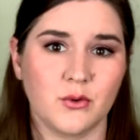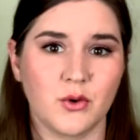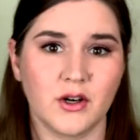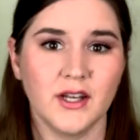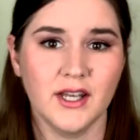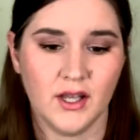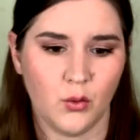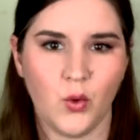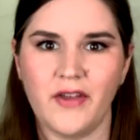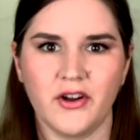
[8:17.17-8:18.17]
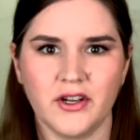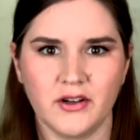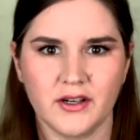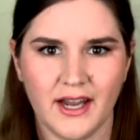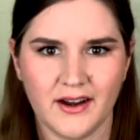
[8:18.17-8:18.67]
or whether
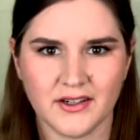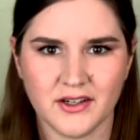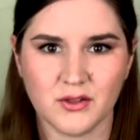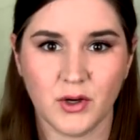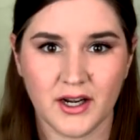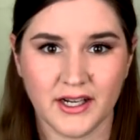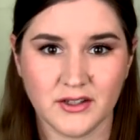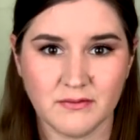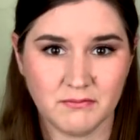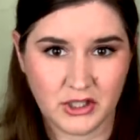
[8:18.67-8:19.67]
your character is wearing,